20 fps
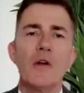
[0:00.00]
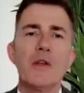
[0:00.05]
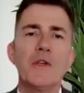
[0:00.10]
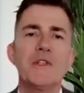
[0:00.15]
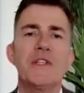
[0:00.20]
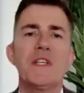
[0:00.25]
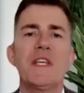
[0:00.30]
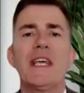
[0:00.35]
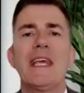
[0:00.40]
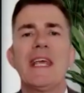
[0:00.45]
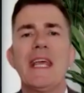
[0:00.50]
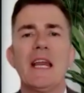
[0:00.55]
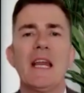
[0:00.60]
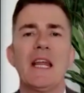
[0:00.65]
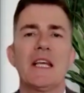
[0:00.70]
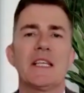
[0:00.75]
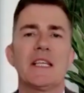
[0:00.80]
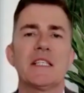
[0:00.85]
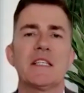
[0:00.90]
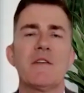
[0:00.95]
do you see
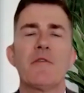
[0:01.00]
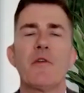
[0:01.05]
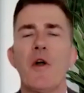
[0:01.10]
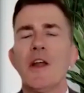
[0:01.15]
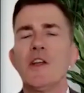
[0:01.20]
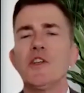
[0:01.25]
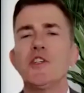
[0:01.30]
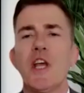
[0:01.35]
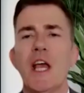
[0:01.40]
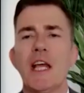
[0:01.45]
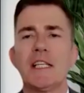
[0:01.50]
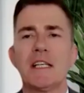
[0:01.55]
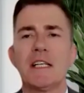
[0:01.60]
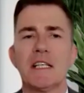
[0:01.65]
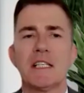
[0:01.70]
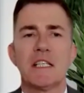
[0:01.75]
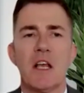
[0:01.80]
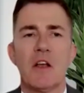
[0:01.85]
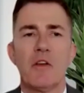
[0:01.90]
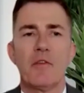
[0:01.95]
Helix differentiating
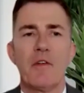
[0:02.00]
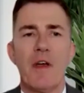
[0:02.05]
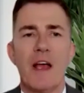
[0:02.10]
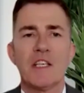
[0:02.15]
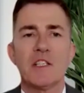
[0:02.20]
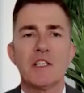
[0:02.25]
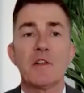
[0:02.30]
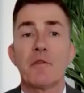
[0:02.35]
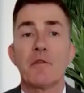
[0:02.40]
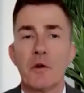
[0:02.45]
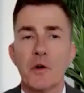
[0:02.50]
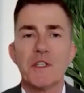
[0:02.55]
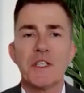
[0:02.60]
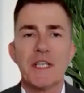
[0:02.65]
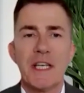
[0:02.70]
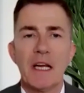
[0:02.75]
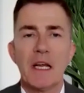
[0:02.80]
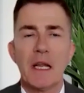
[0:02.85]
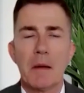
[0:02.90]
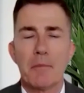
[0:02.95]
itself as the first
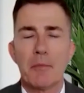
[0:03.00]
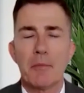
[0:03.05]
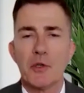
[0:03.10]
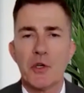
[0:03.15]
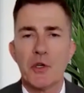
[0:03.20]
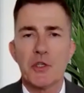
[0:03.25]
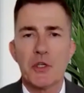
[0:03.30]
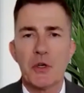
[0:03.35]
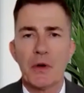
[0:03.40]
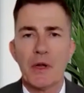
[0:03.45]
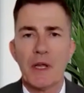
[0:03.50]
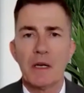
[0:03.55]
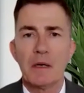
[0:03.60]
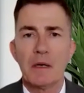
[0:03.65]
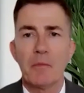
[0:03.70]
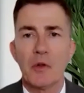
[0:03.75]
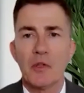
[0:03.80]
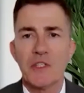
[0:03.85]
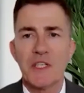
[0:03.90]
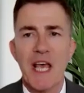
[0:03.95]
helium producer in
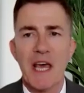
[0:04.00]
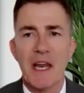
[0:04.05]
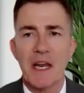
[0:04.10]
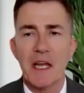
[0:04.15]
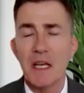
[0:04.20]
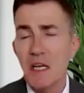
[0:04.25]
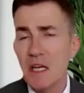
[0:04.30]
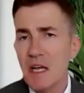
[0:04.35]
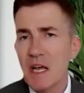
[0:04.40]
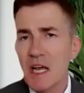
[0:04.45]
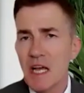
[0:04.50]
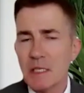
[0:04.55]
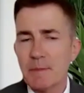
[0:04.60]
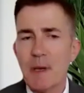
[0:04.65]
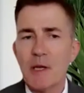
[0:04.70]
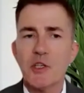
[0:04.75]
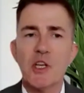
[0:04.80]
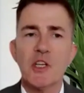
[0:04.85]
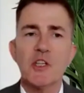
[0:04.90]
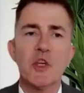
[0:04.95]
Montana,
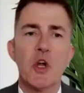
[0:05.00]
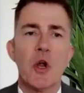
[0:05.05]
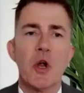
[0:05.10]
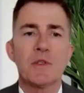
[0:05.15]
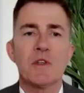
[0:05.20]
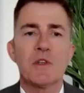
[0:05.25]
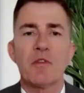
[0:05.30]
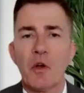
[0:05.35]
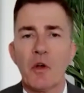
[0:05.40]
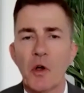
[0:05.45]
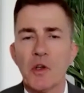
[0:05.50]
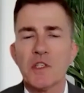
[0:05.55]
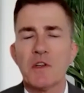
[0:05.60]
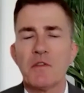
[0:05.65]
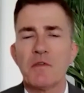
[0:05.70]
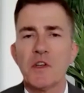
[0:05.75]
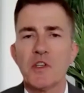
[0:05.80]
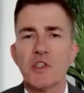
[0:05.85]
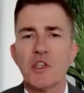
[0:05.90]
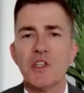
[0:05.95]
especially in terms of cost
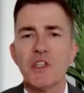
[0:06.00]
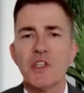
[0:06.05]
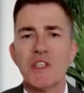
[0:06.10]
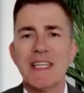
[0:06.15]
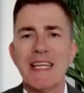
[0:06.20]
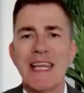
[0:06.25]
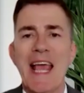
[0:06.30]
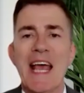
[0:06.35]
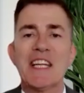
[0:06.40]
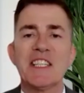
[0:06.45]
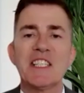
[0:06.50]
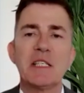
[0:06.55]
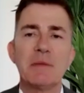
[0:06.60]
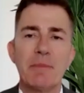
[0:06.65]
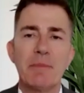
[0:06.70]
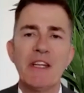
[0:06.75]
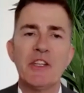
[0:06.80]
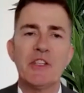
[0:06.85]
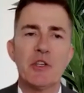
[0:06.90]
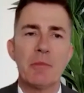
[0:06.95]
efficiency and
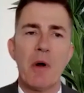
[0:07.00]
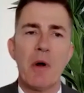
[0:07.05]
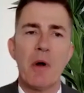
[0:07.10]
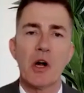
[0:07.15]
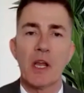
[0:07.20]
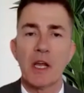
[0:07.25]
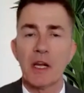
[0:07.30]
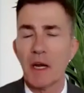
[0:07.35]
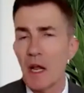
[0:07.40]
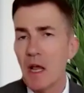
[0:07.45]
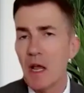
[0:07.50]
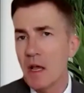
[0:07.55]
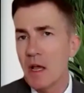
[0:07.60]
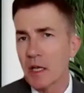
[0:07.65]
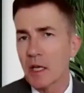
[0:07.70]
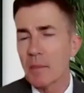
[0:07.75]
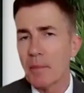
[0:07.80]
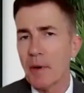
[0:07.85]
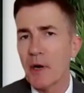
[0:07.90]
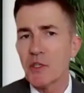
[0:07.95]
speed to market
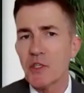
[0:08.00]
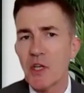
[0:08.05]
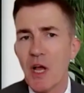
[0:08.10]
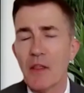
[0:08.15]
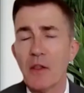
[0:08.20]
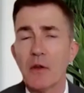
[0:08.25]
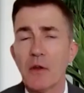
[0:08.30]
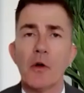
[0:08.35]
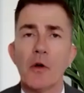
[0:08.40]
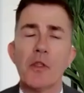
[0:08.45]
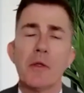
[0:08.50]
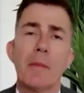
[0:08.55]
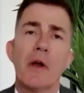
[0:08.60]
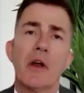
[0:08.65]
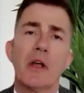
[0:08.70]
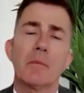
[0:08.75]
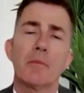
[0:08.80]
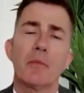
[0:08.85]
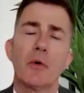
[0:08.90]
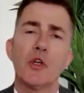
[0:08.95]
compared to other North
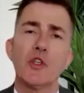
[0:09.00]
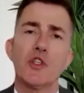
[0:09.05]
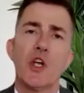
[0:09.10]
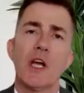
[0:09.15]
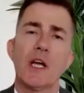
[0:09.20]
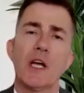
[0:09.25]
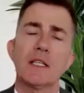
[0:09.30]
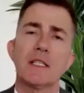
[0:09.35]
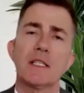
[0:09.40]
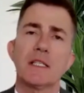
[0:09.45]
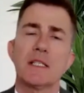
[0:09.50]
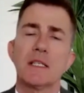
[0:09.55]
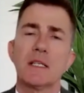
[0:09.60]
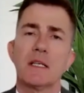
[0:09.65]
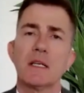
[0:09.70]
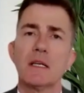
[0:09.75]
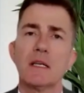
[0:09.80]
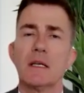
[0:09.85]
American projects?